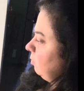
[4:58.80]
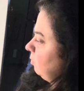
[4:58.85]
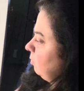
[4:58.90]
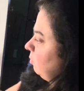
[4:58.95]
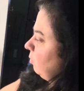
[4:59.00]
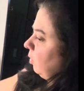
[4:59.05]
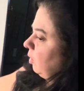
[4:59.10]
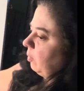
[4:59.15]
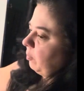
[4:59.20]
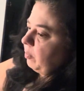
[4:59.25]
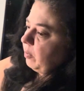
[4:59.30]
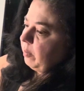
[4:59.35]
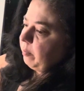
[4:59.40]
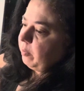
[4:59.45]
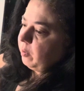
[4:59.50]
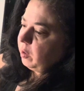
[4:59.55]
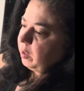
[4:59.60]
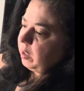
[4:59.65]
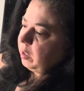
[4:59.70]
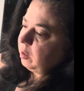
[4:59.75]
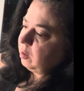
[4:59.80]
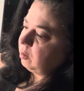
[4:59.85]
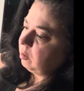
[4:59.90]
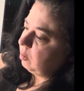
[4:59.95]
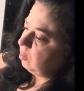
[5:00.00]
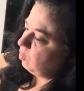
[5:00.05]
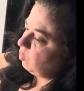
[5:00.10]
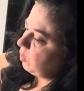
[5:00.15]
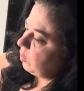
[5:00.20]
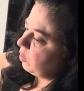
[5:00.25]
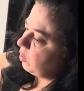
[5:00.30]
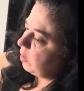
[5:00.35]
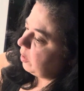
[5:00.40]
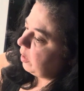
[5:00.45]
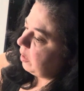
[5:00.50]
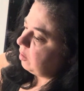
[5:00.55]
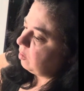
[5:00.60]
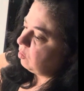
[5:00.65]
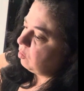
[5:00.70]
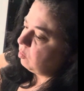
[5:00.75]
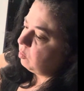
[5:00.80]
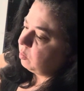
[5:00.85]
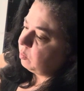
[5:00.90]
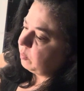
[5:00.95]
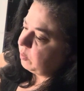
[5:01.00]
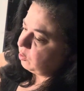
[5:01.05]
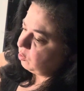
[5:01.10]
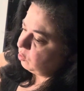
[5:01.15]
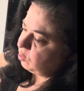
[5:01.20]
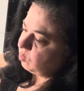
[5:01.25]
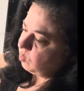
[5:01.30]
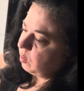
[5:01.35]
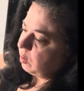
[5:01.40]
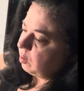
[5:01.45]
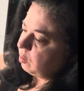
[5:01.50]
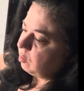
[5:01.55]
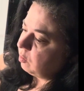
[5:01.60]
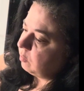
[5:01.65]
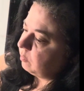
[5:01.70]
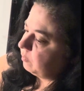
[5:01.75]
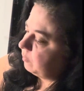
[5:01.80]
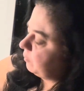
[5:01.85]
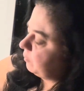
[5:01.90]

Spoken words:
We're gonna prep our candle, anoint your candle with witch's oil.